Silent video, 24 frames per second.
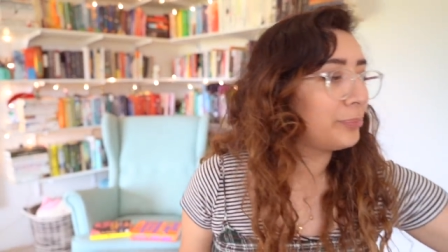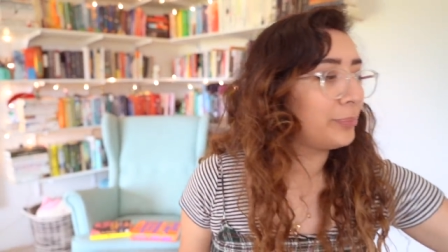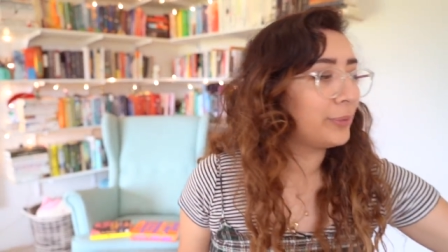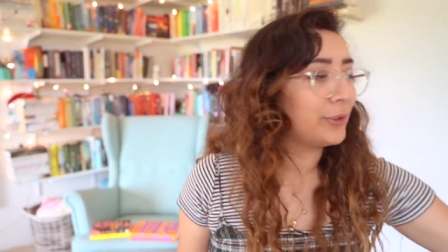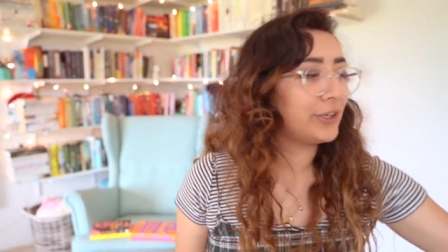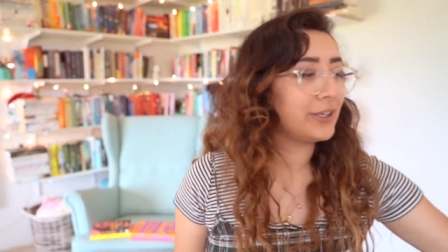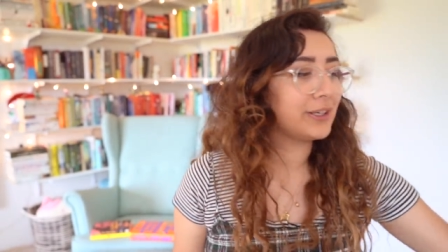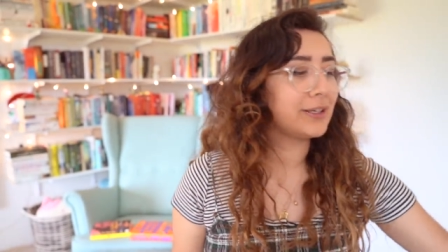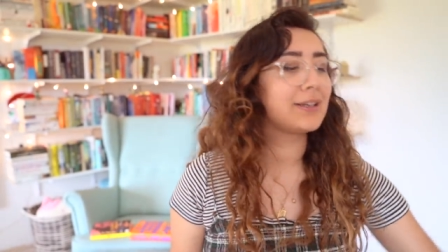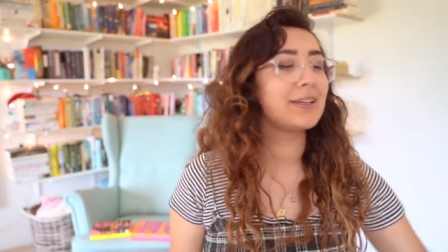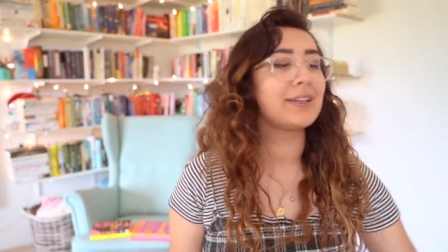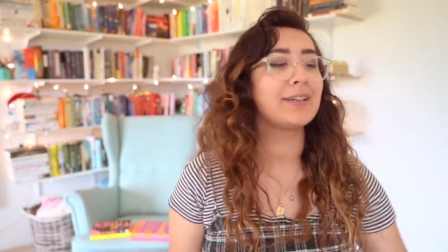
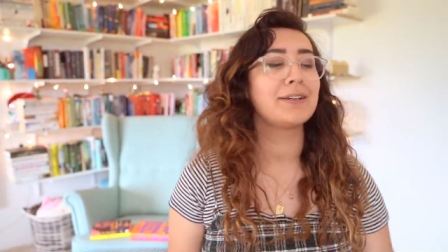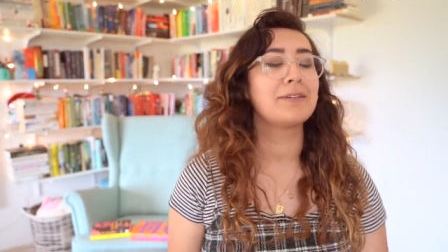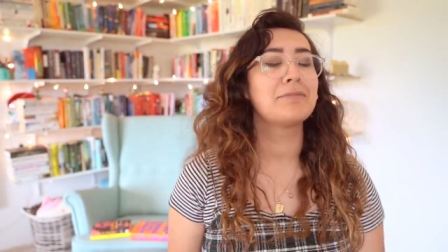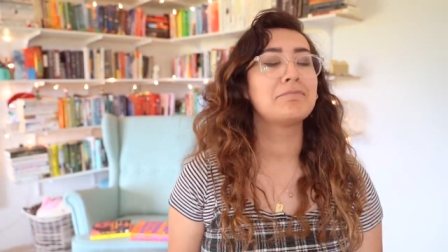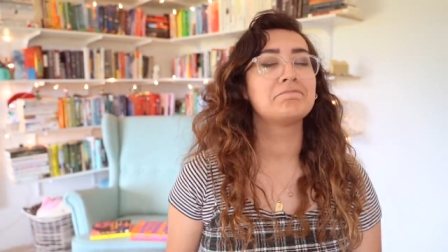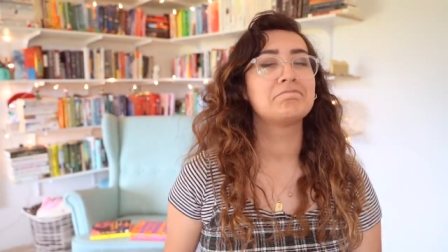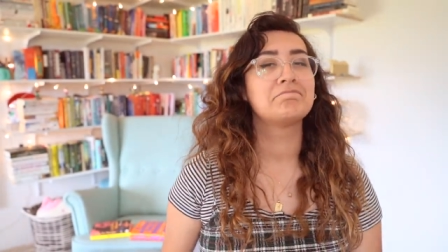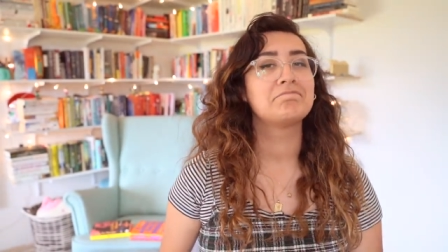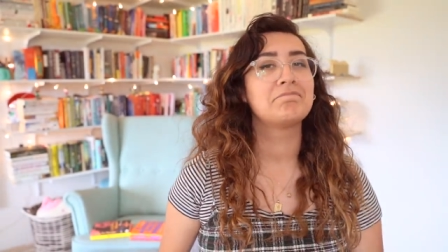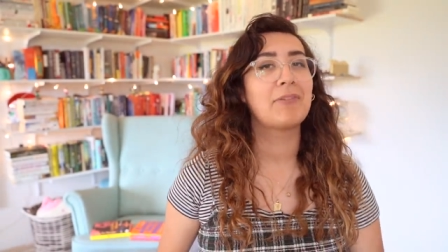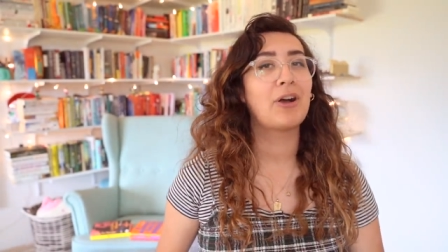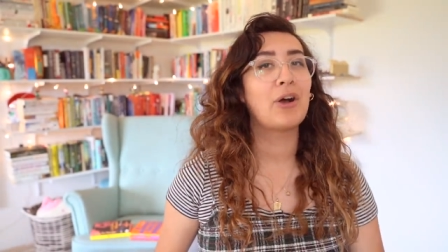book,
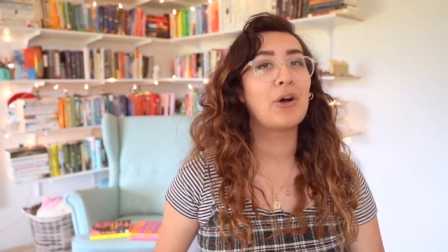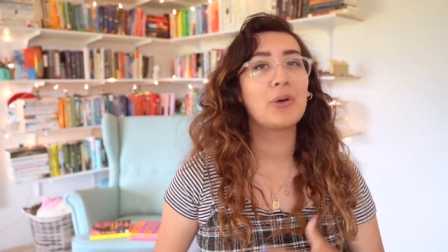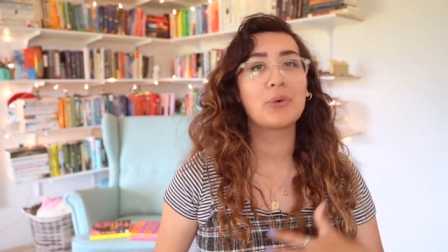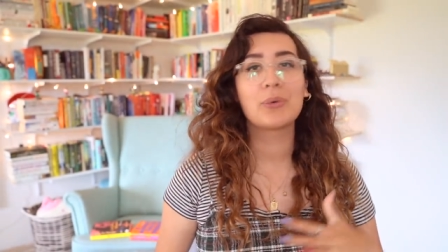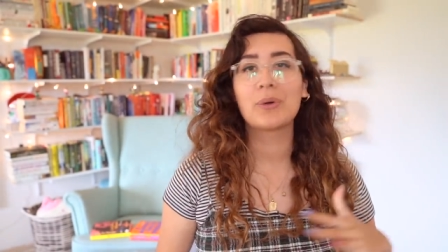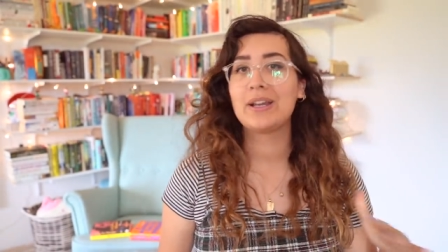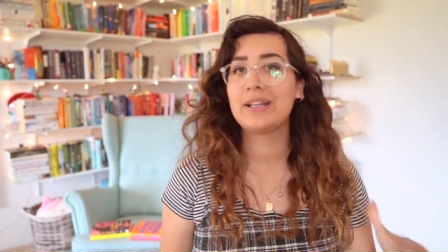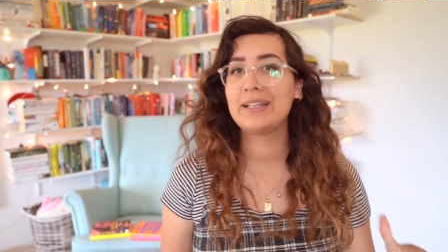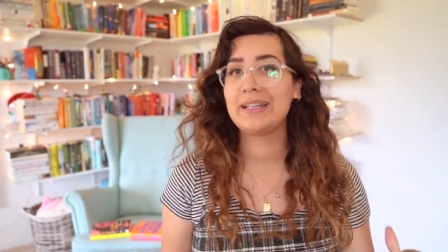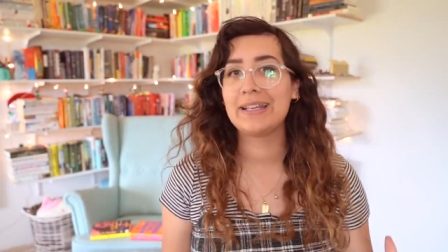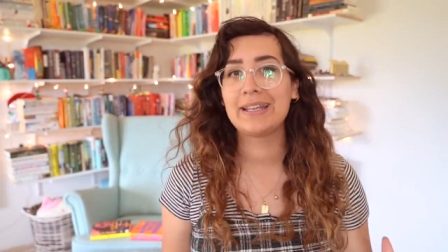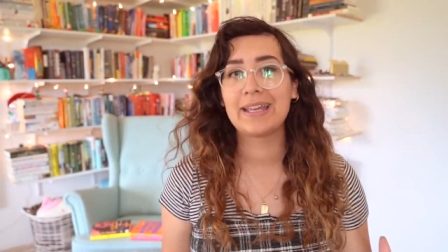
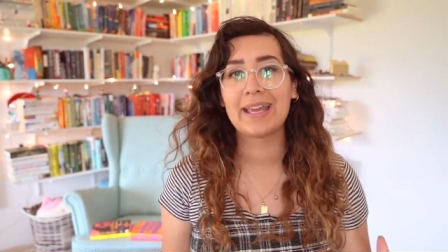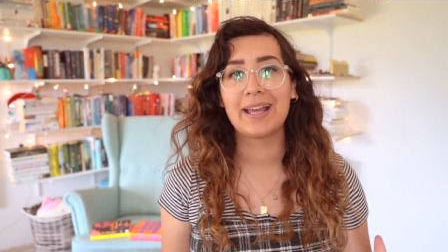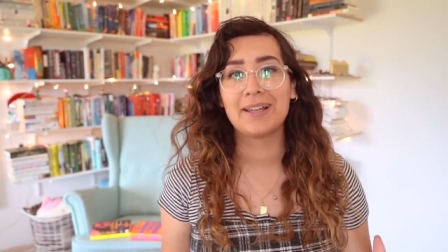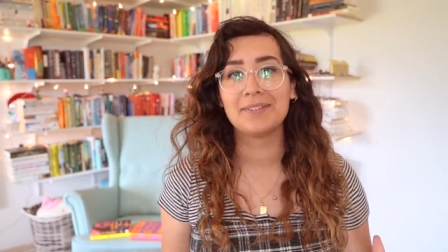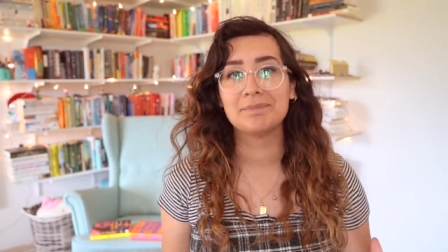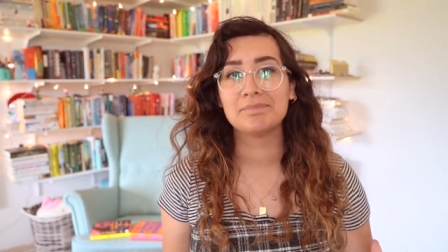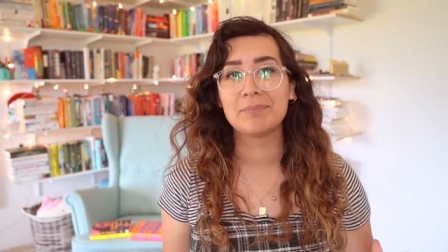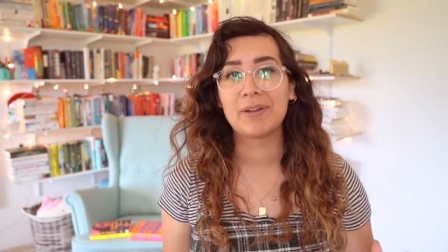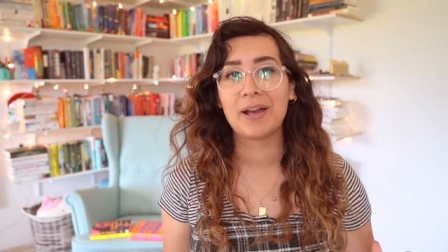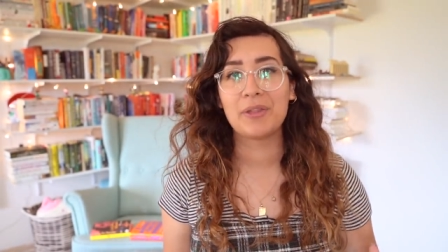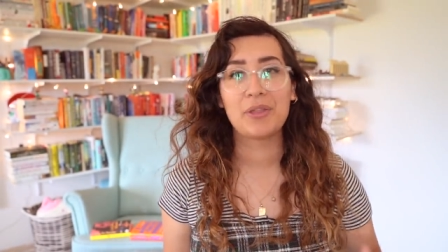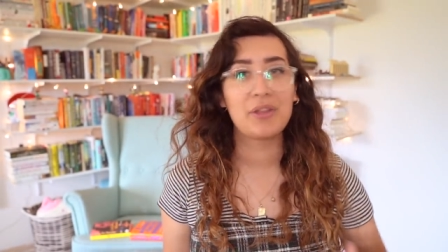already
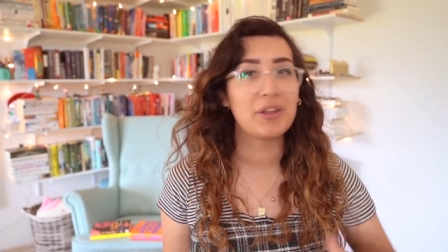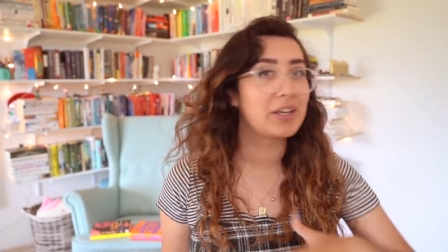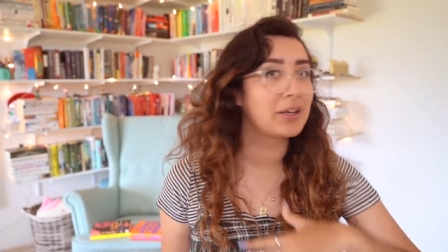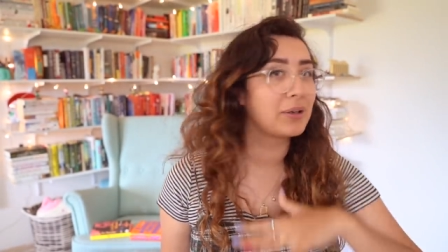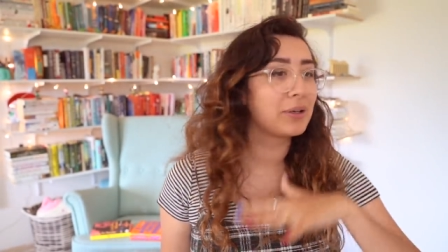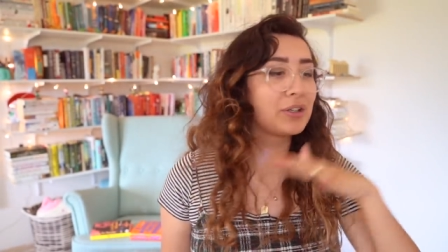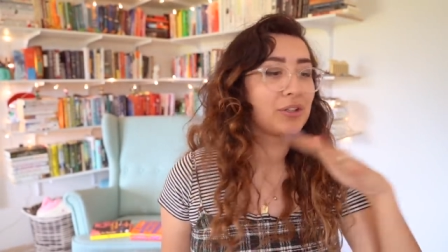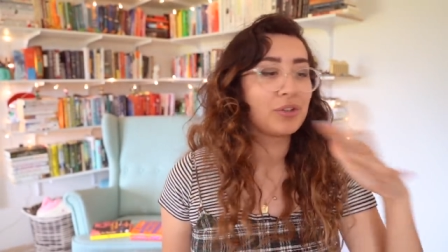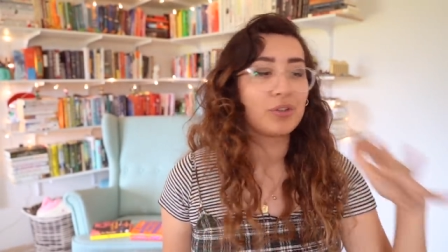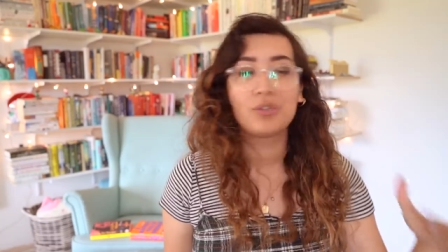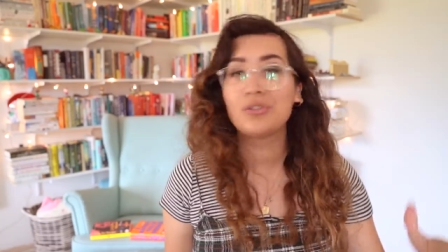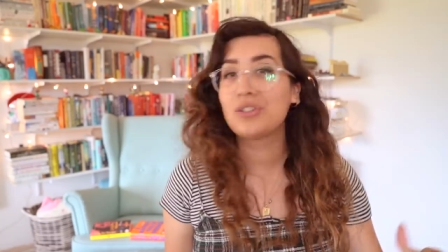again, I think I'm
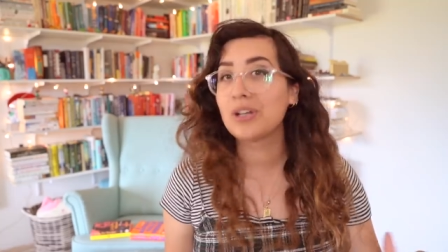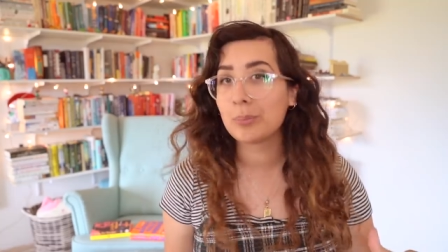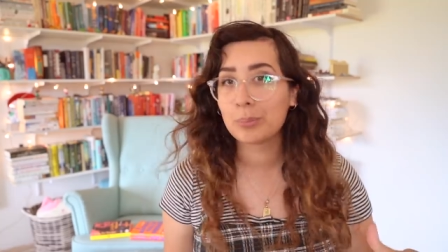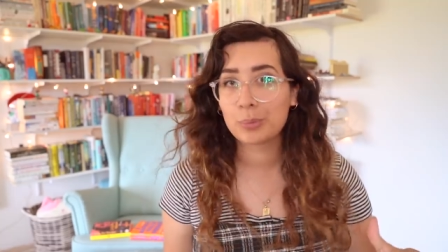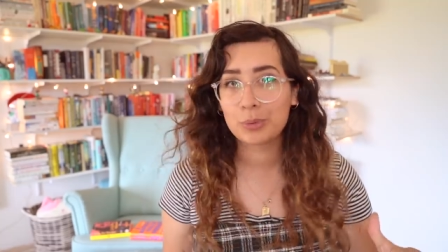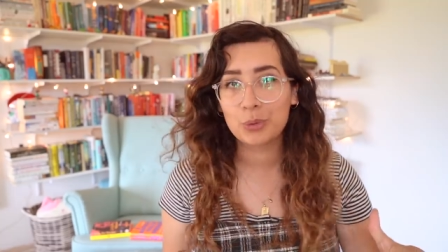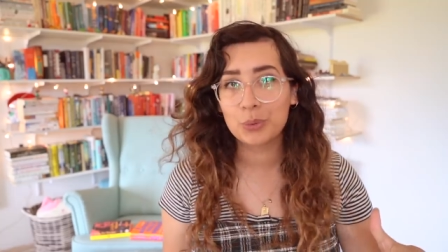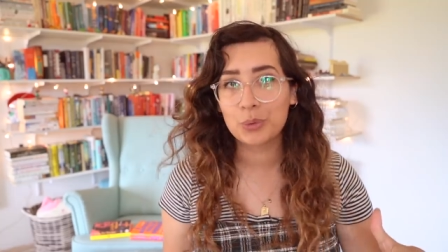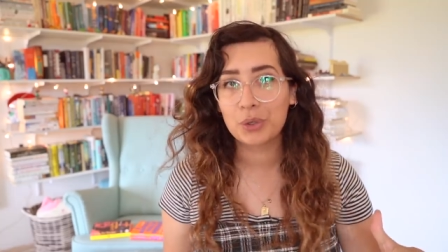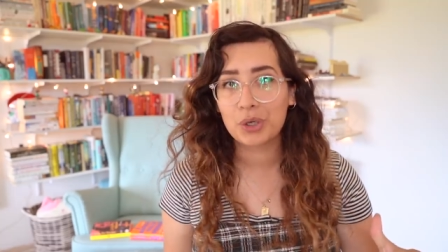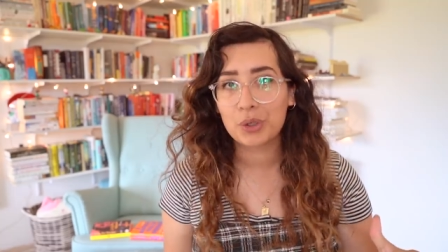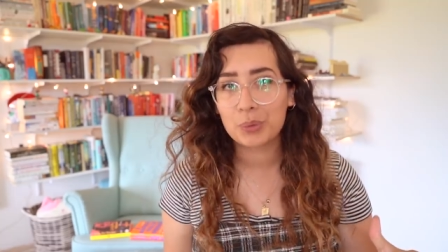gonna stump
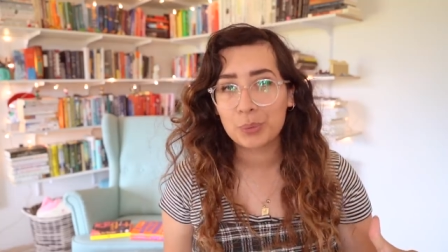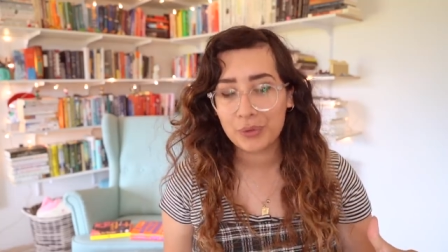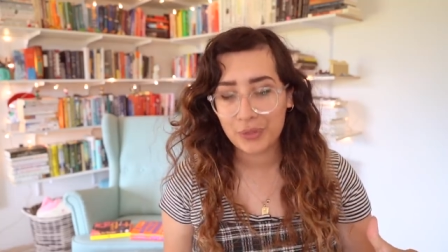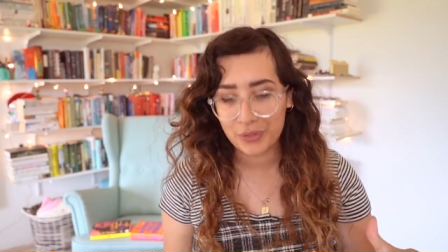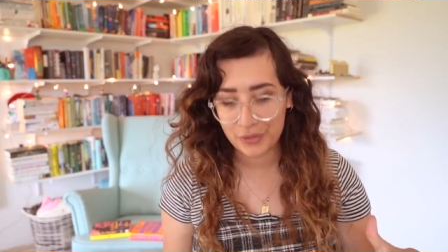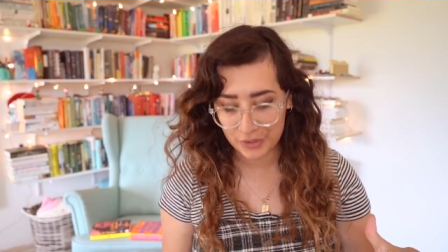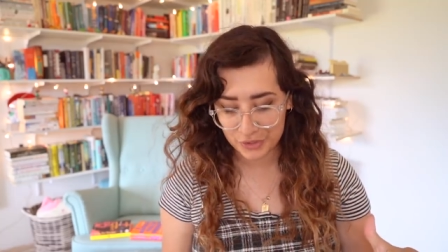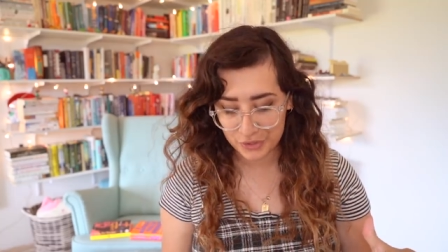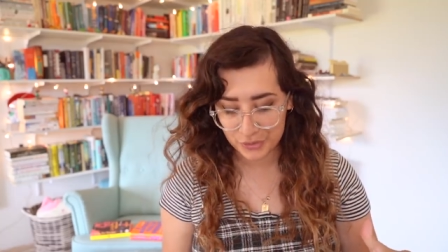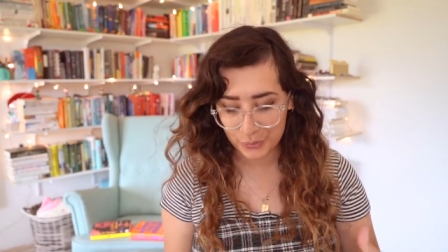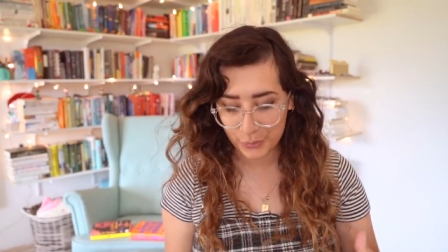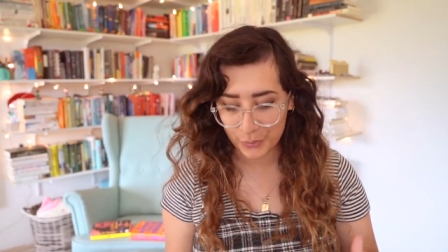you all with
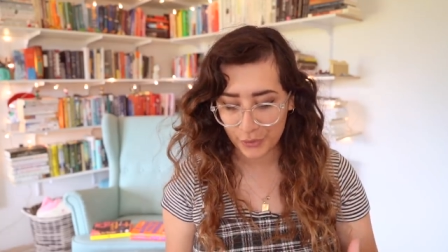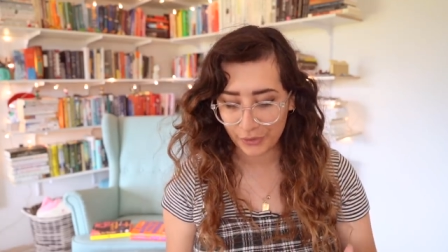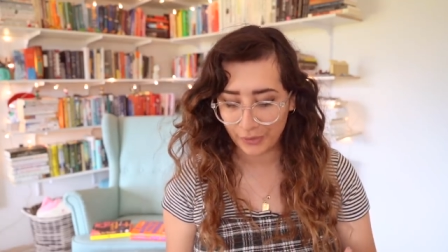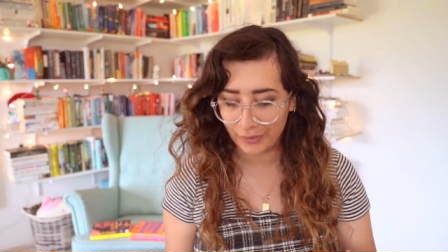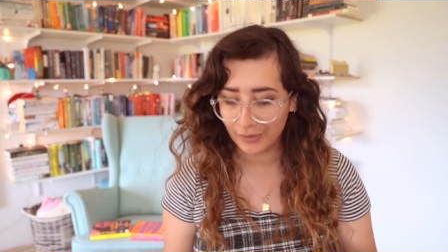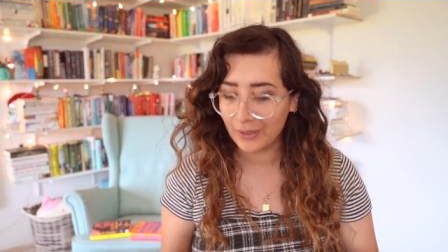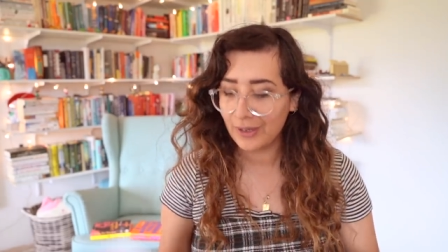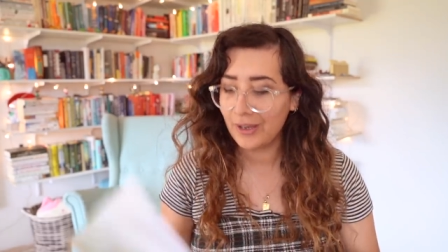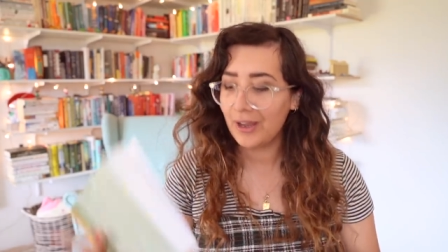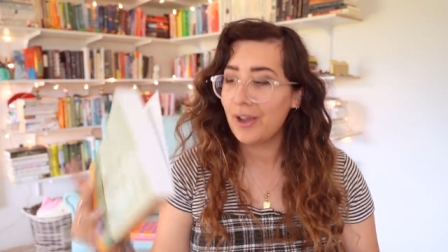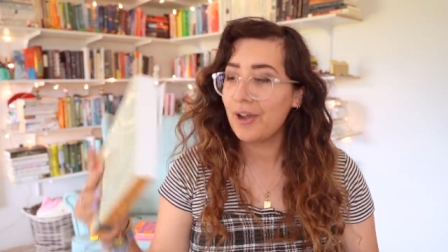this one.